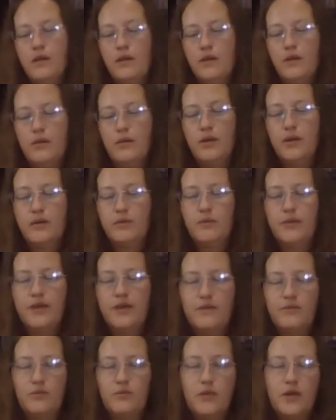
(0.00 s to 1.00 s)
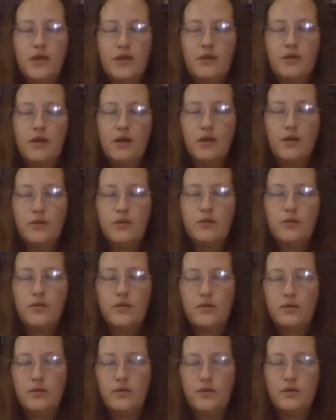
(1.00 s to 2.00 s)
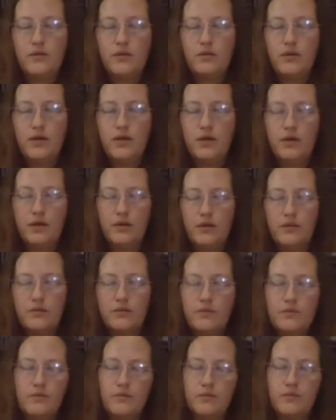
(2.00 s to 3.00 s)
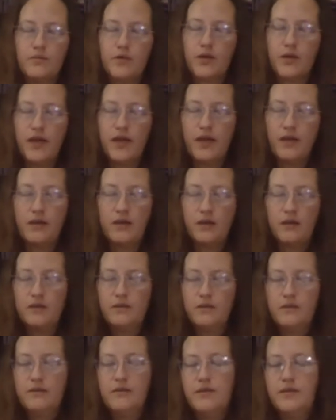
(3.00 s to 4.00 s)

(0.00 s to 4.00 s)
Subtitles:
Well, we have one goat, Morgana,